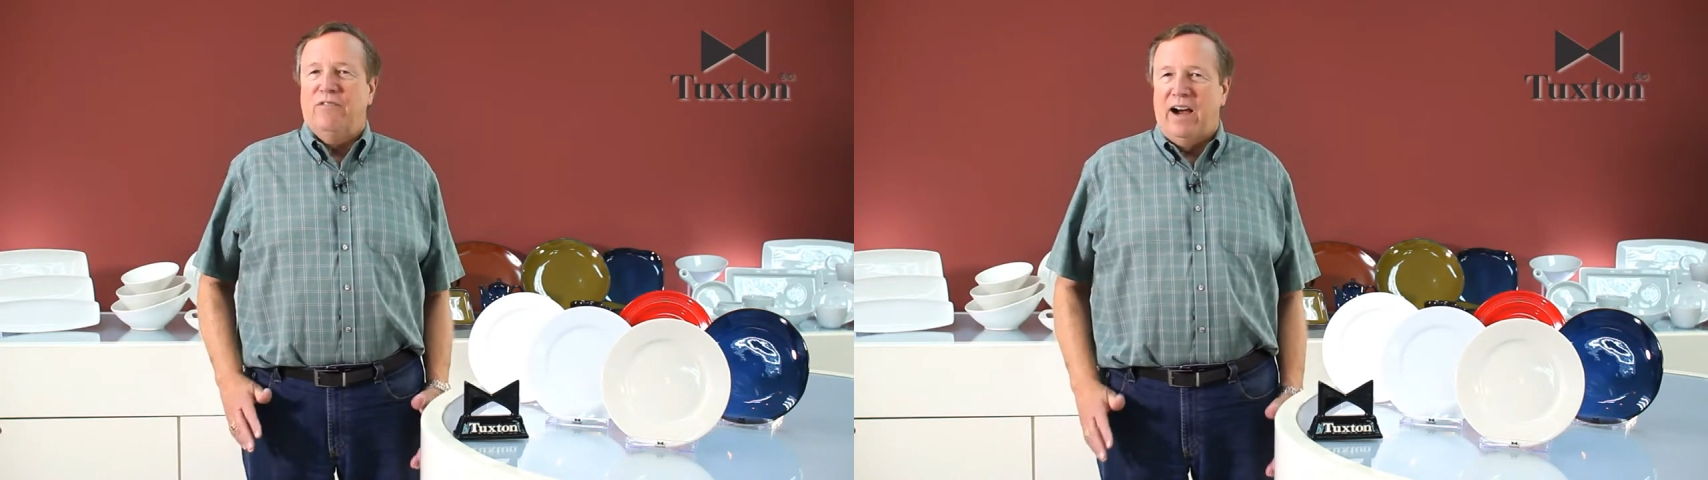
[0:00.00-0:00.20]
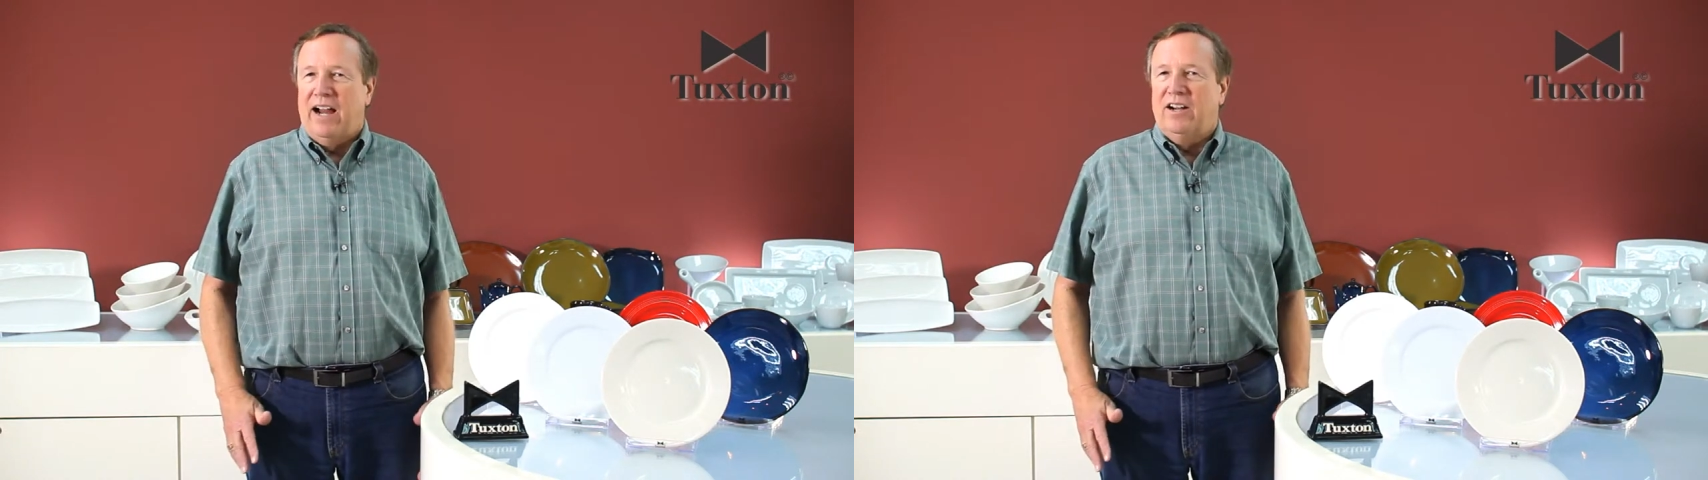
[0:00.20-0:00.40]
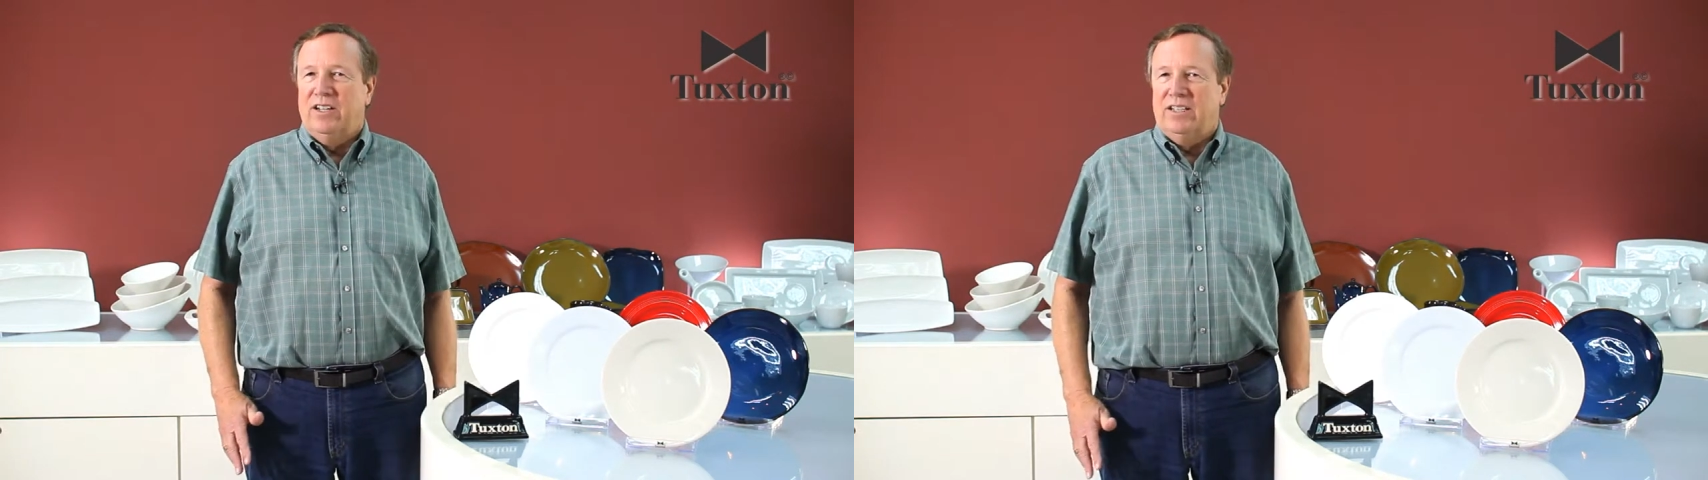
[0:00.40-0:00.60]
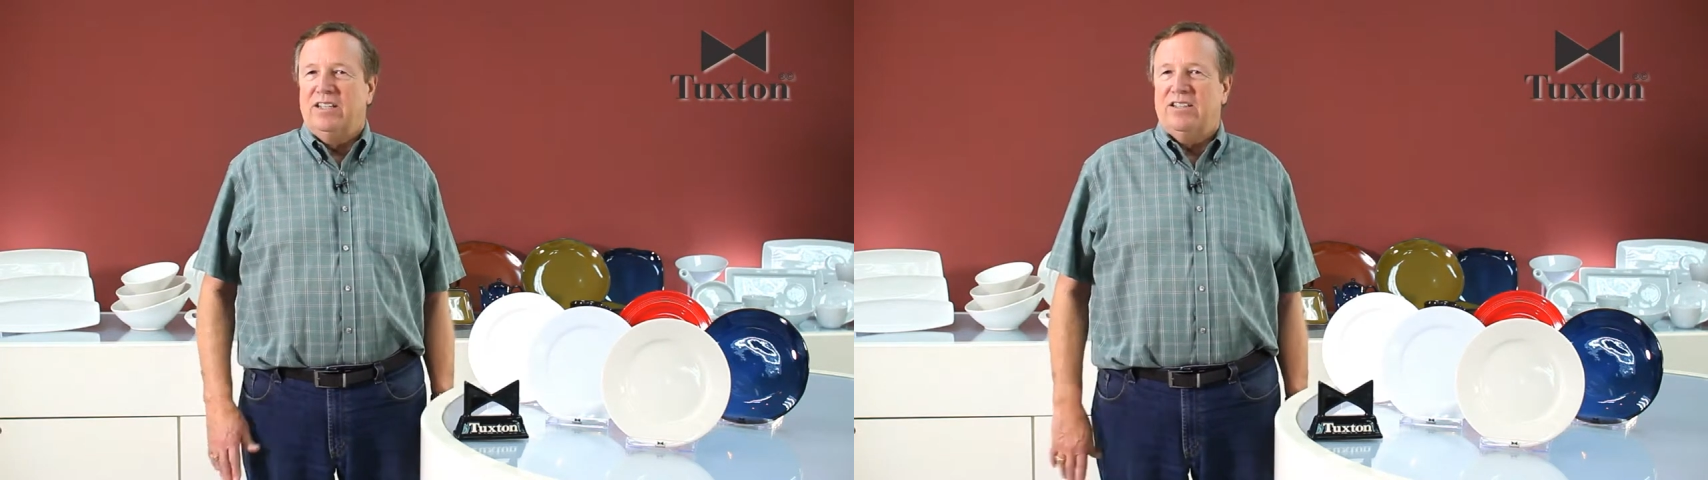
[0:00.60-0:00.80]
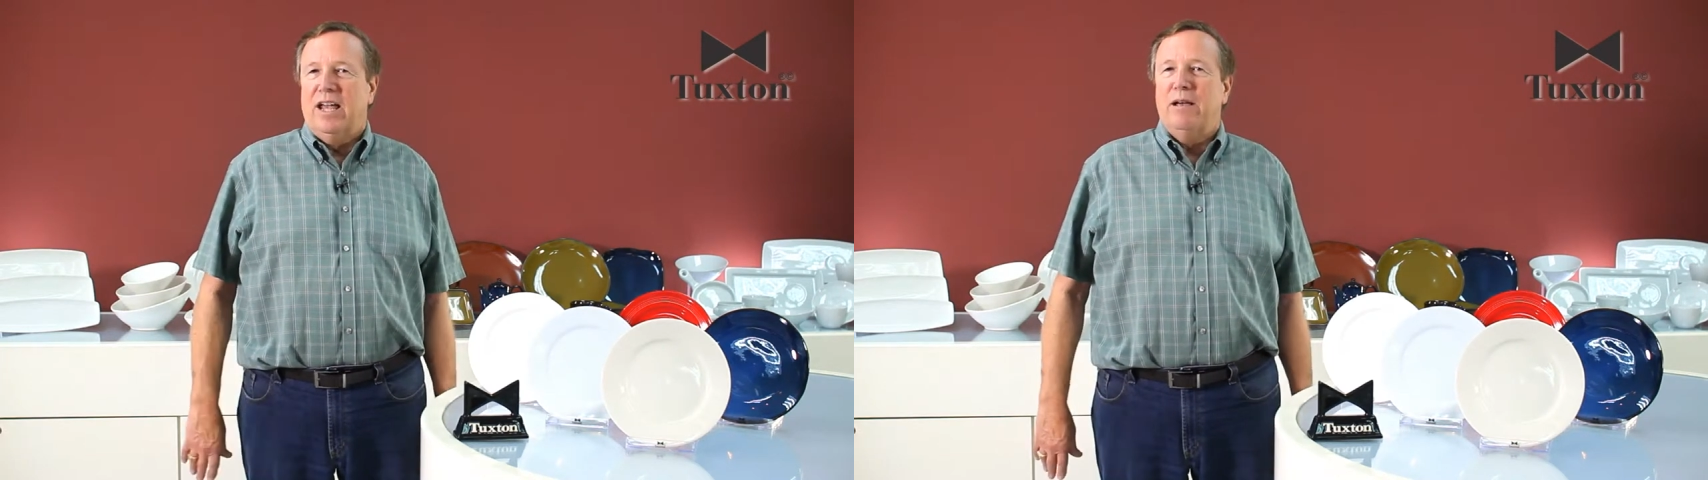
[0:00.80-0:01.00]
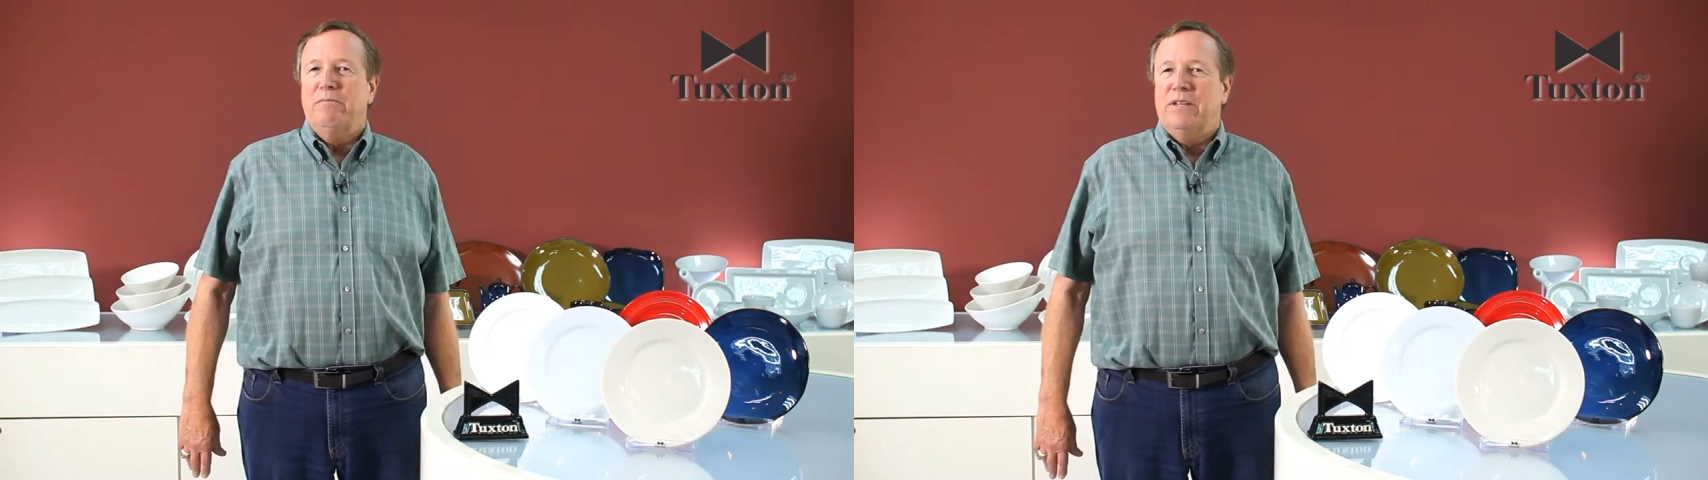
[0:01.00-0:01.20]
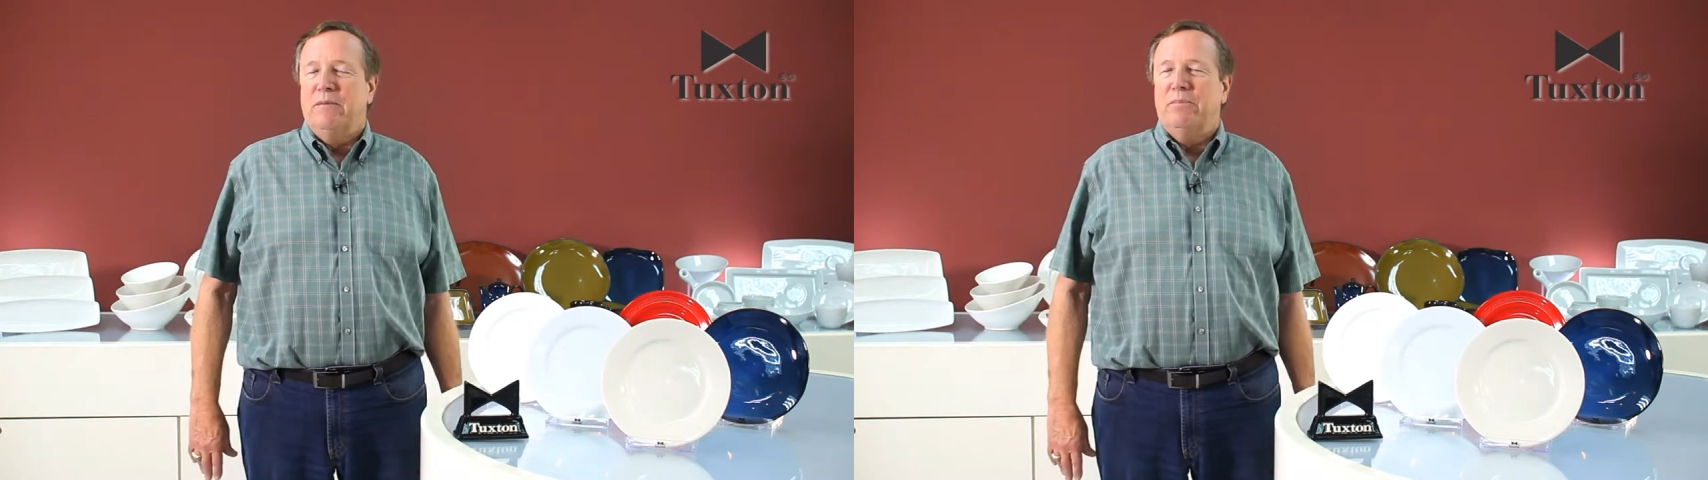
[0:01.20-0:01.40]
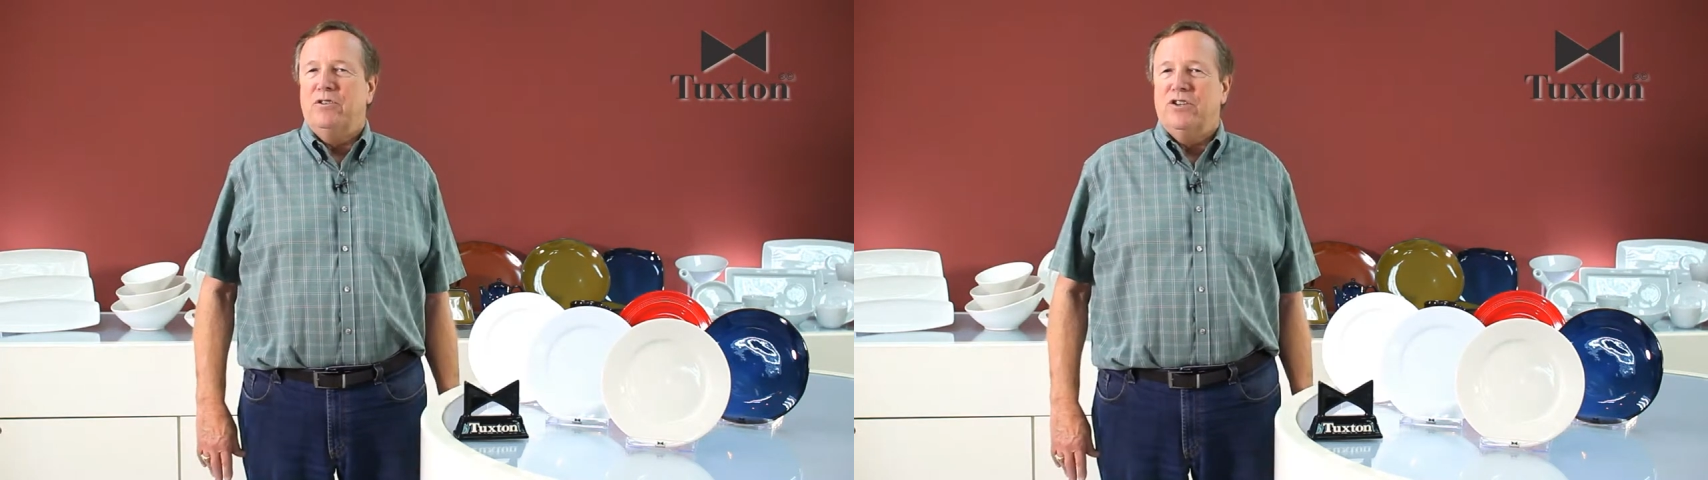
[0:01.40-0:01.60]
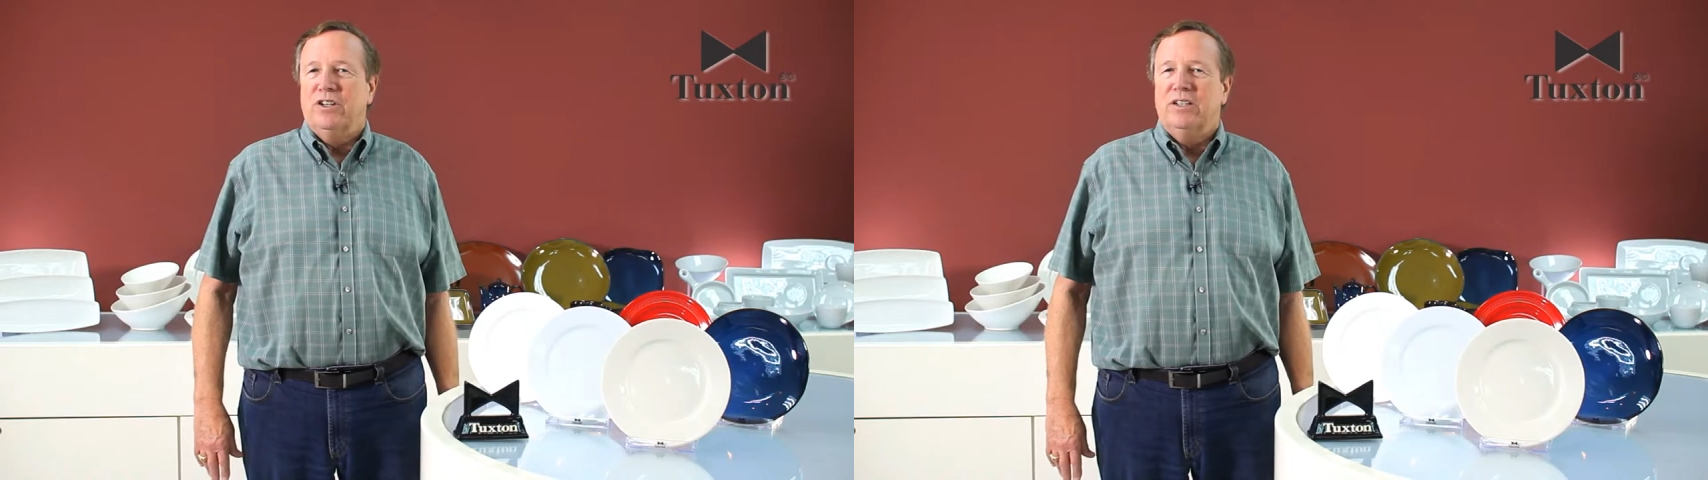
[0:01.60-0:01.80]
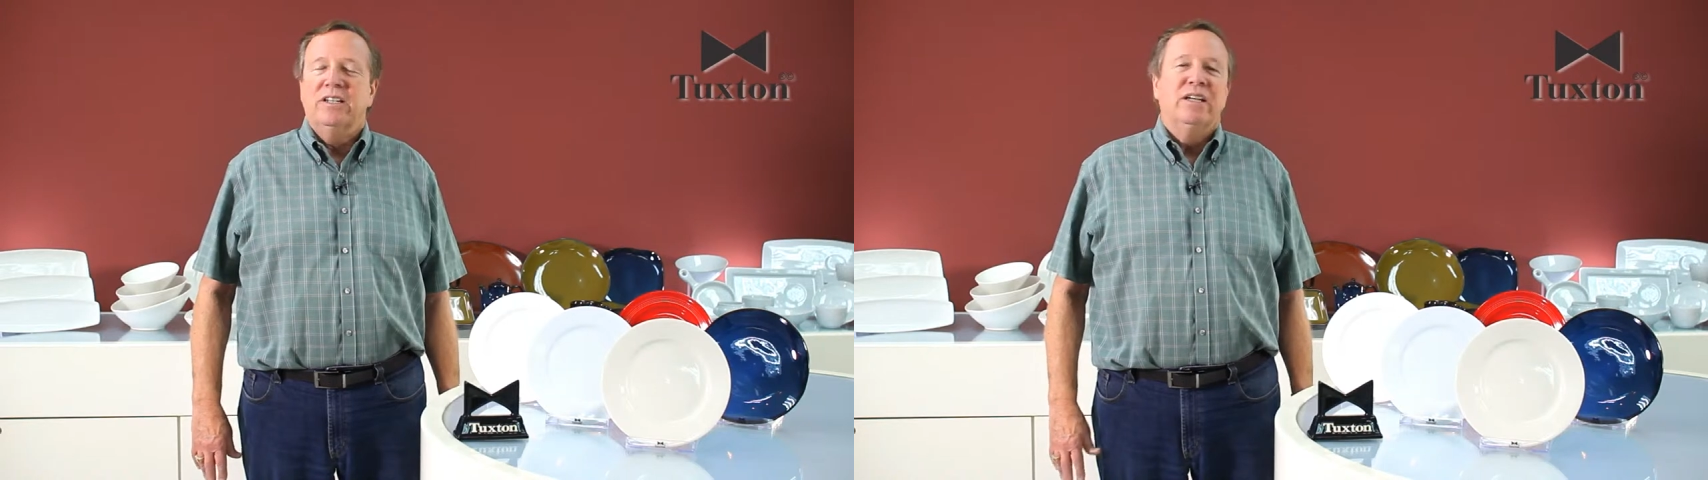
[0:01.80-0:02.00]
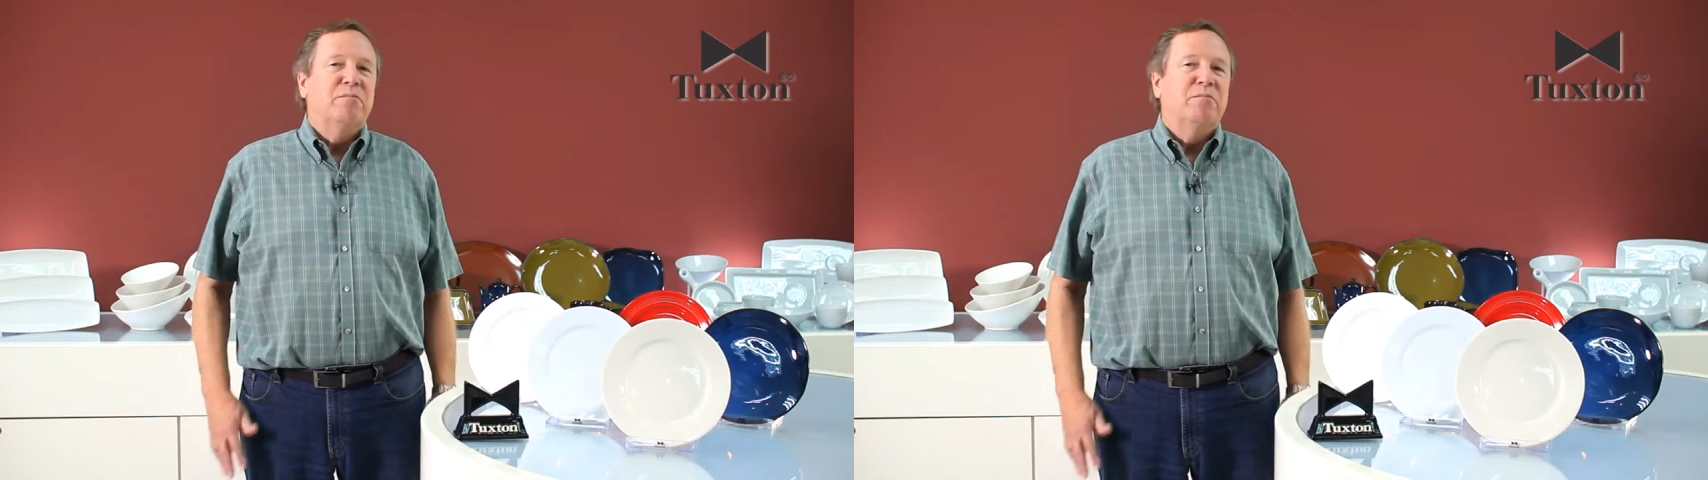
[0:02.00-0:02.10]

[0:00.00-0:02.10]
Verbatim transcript: fired at the same temperature,